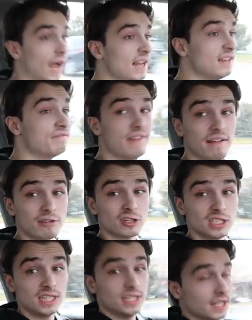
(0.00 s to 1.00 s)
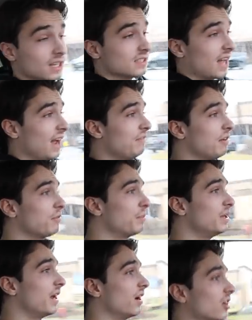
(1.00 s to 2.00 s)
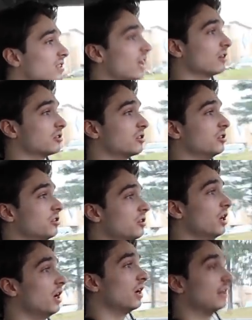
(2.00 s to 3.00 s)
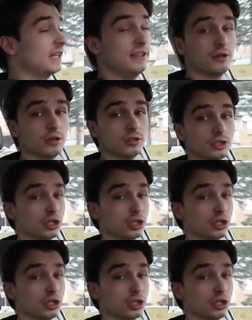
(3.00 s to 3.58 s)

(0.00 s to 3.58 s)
I've never seen it because I've never been to Eric's house too either.